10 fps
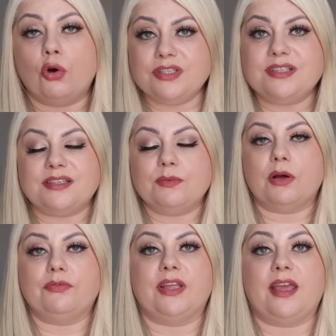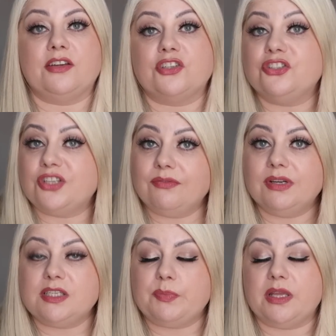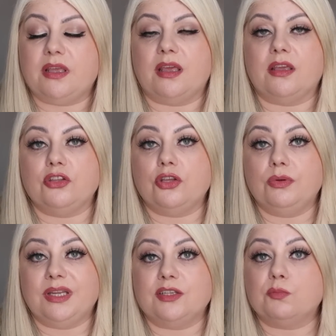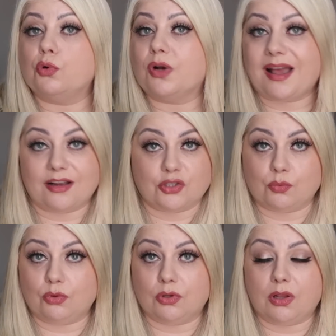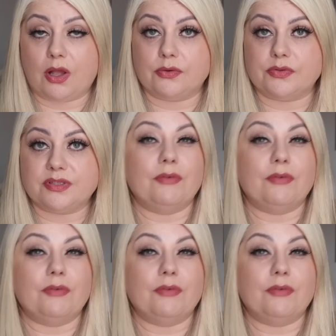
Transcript: On a Disney World vacation, generally speaking, you need more casual clothes.